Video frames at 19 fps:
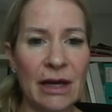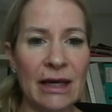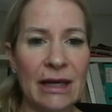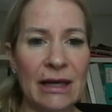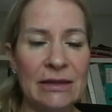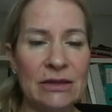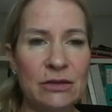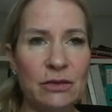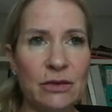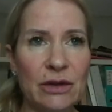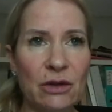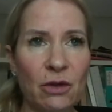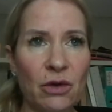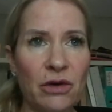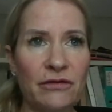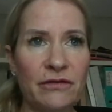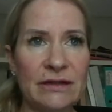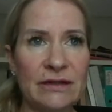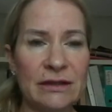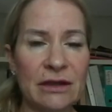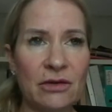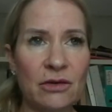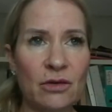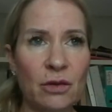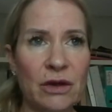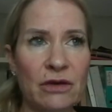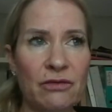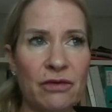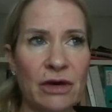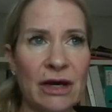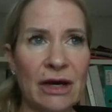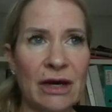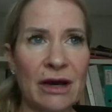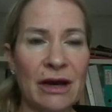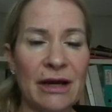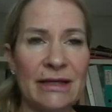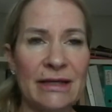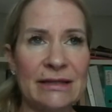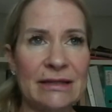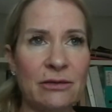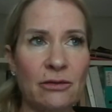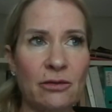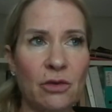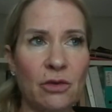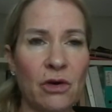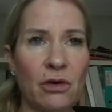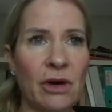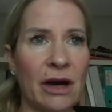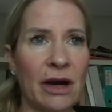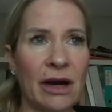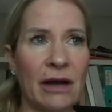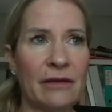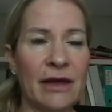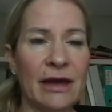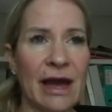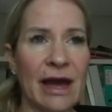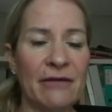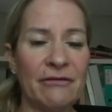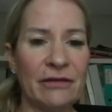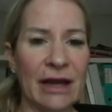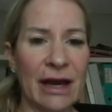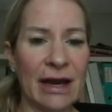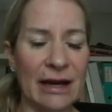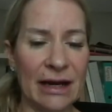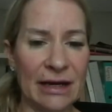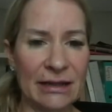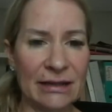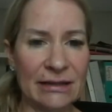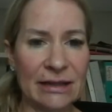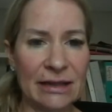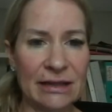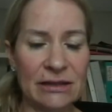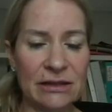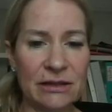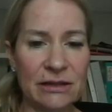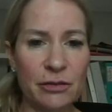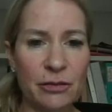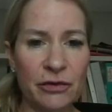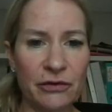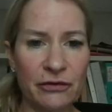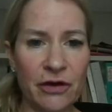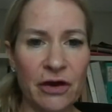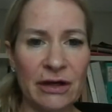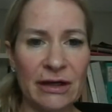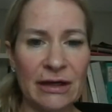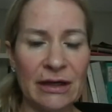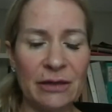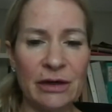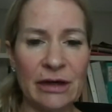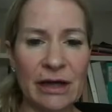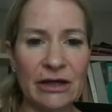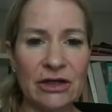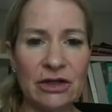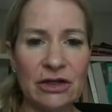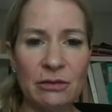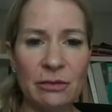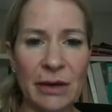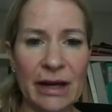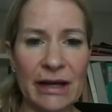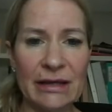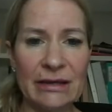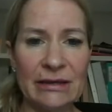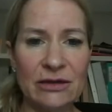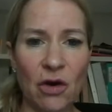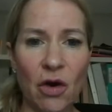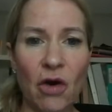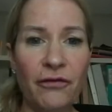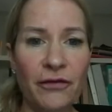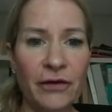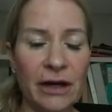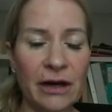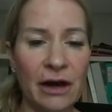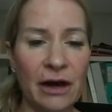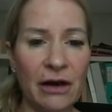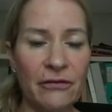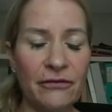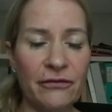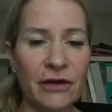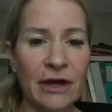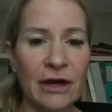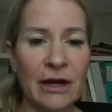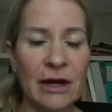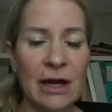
Is all of a sudden we realize that, whoa, they haven't had access to the preferred elimination place often enough.